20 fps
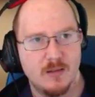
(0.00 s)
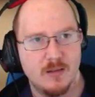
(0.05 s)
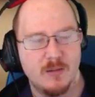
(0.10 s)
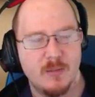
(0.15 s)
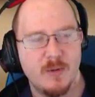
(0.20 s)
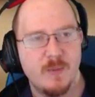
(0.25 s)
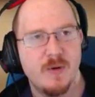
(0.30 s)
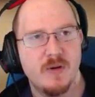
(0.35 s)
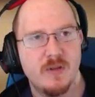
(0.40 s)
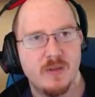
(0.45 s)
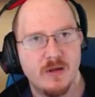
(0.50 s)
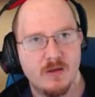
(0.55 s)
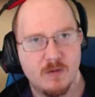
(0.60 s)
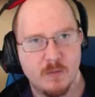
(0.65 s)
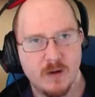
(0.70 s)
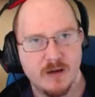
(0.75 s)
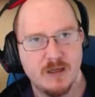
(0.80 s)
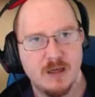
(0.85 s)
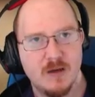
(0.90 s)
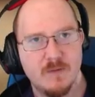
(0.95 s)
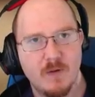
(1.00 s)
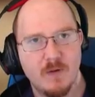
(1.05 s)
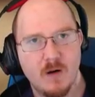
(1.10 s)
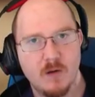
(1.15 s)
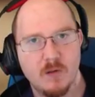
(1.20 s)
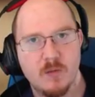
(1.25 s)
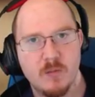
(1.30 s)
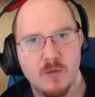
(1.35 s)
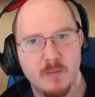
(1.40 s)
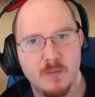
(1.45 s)
me put it this way, D.Va
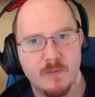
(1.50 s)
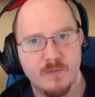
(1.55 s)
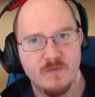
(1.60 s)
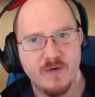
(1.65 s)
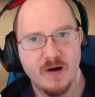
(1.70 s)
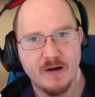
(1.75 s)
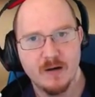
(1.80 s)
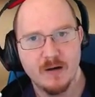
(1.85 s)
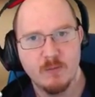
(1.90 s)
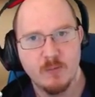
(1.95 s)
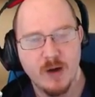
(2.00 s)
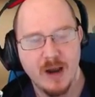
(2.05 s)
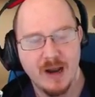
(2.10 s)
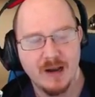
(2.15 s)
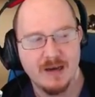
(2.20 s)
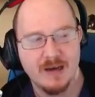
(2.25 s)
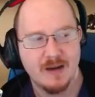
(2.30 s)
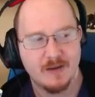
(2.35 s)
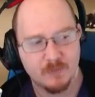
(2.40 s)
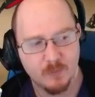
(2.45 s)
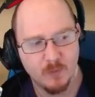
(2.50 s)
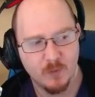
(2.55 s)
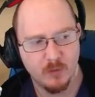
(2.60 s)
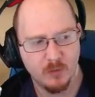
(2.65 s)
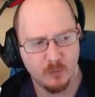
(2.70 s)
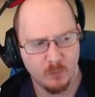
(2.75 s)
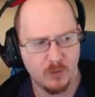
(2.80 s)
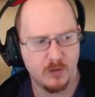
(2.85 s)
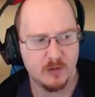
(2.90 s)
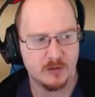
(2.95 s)
ultimate very rarely gets more
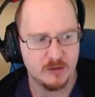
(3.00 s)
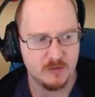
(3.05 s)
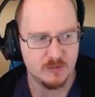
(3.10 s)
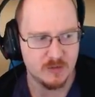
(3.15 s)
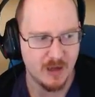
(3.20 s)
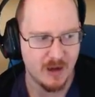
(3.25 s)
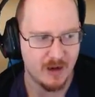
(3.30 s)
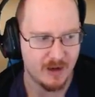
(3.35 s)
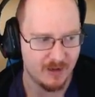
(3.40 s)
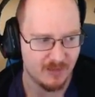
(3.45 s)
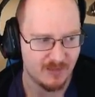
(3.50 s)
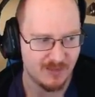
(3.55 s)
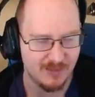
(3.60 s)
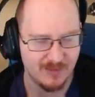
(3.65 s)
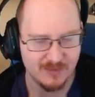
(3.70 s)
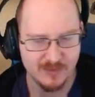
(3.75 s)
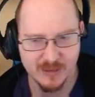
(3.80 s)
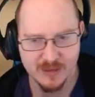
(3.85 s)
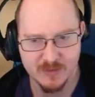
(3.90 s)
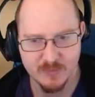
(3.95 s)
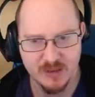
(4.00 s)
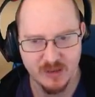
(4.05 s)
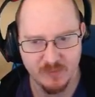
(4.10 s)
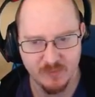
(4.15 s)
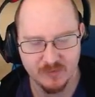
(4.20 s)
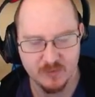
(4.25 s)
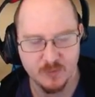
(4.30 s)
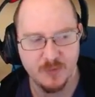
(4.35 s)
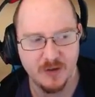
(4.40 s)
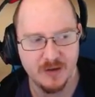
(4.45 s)
than 1 or 2 targets, unless the enemy team
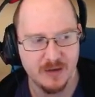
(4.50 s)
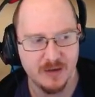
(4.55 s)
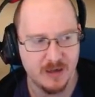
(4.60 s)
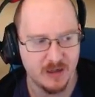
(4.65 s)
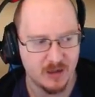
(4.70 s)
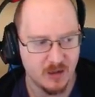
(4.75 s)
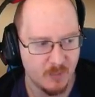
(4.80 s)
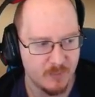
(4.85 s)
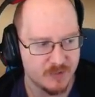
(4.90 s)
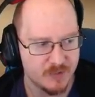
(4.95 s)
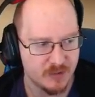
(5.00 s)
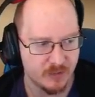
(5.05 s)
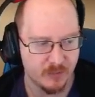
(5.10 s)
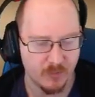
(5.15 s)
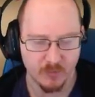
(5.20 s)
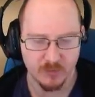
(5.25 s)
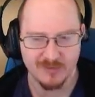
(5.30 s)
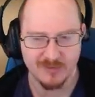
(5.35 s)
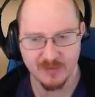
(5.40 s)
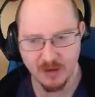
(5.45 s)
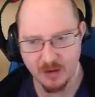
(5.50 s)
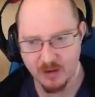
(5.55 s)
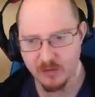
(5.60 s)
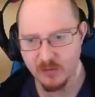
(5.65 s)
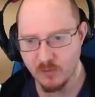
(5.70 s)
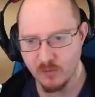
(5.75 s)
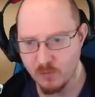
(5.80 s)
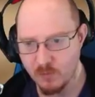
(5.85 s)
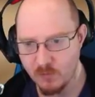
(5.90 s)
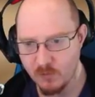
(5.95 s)
is completely incompetent or
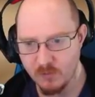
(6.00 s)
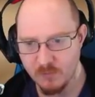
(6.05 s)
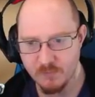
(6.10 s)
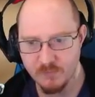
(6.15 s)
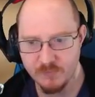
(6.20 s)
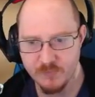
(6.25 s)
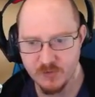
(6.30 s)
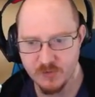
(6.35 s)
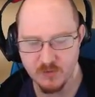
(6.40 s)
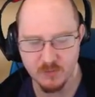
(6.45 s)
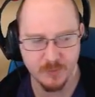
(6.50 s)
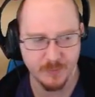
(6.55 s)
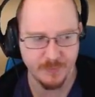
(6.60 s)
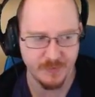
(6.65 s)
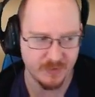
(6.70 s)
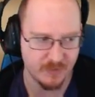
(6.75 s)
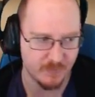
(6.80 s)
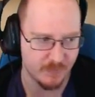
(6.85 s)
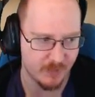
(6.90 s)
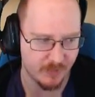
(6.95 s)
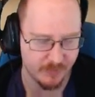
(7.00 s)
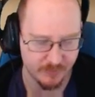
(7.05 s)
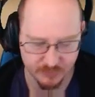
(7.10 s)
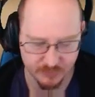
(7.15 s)
stunned or super busy with other